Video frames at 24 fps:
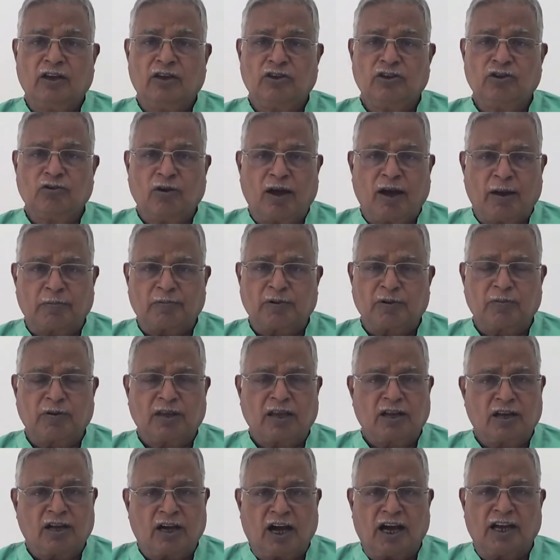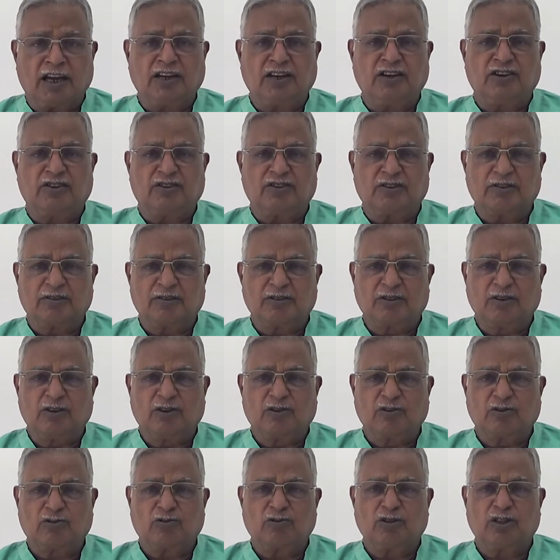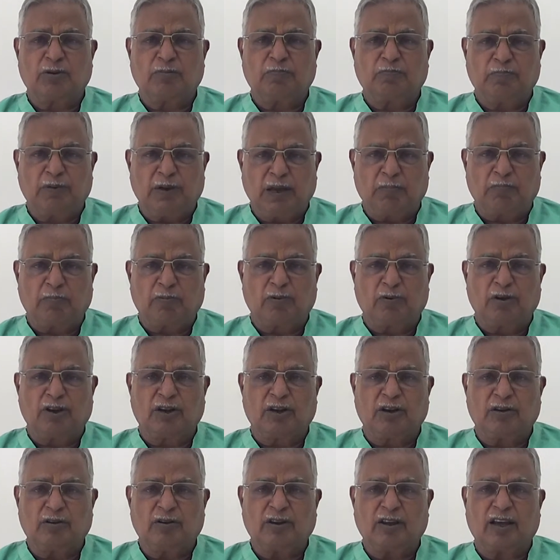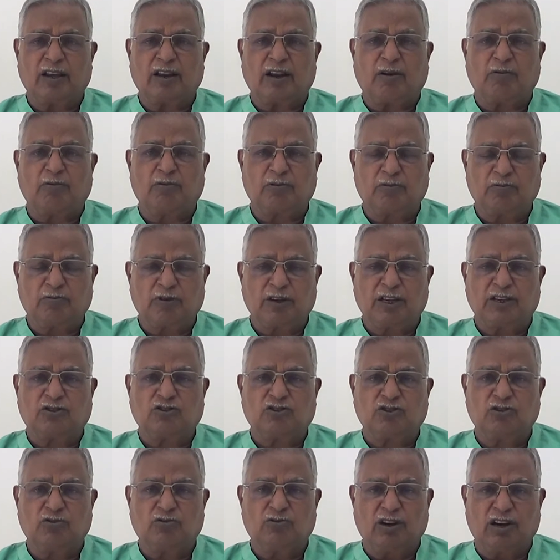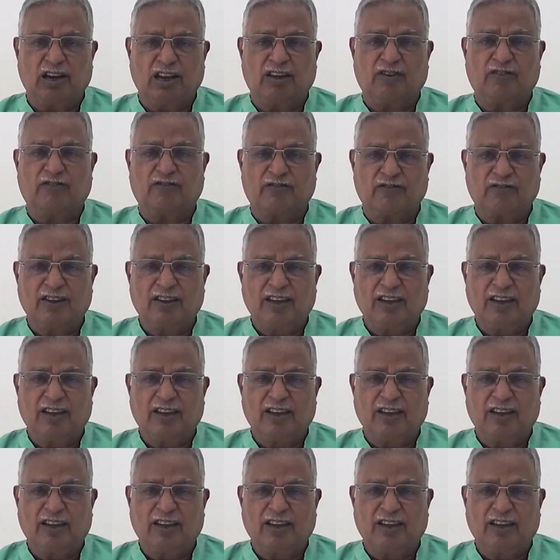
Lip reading: you have to be kind to the people around which you live,